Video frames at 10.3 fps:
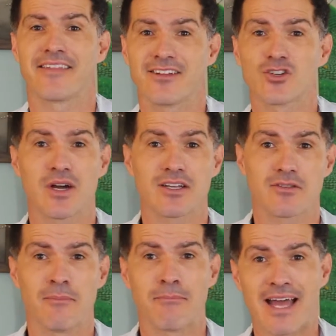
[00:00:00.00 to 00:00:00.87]
then try
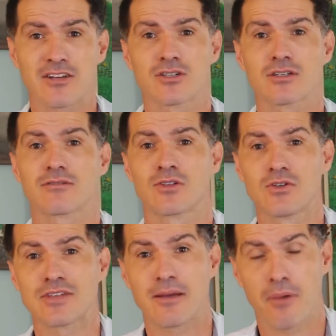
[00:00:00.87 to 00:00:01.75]
to match
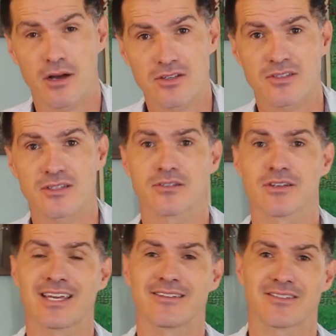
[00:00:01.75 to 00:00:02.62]
those hypotheses
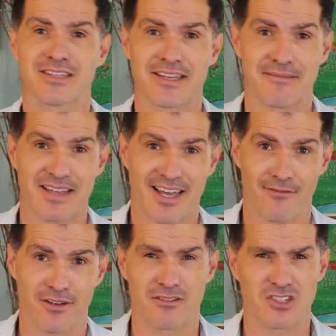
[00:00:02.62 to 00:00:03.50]
against the
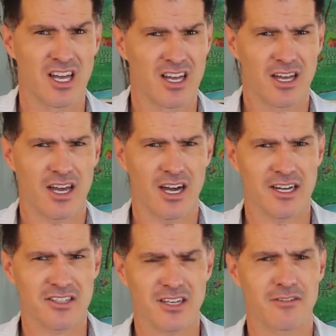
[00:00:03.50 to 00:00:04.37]
evidence.
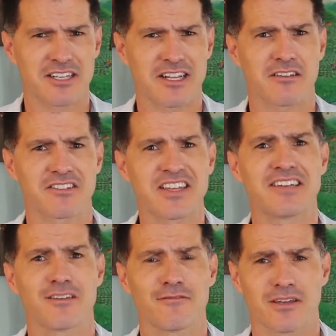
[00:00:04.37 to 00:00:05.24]
Uh, think of it as like a
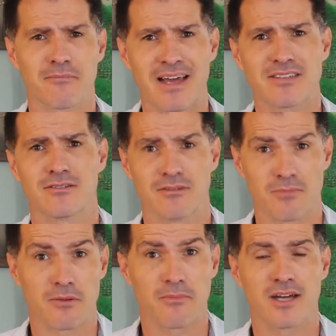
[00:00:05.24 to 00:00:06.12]
scientific method,
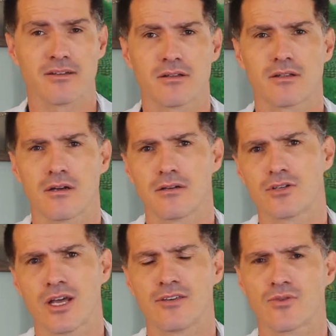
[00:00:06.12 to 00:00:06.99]
but applied uh,
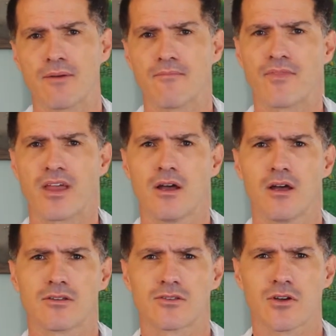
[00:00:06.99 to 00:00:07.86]
to history.
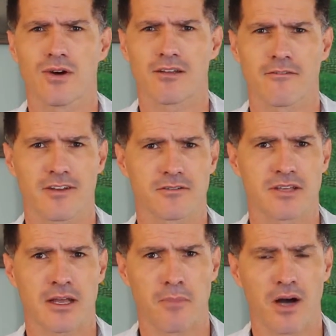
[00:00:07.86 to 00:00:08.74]
So what are the
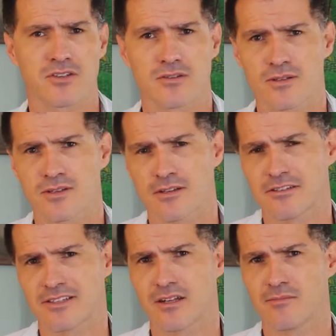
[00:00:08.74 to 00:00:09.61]
various hypotheses on the
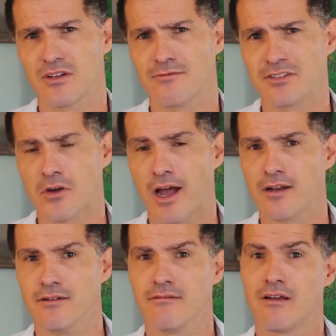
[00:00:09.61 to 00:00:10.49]
settlement of Easter
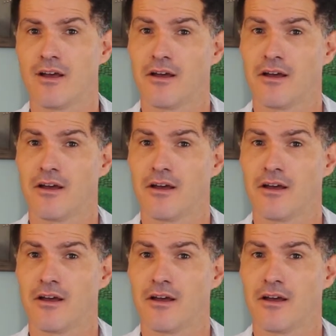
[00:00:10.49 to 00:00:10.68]
Island?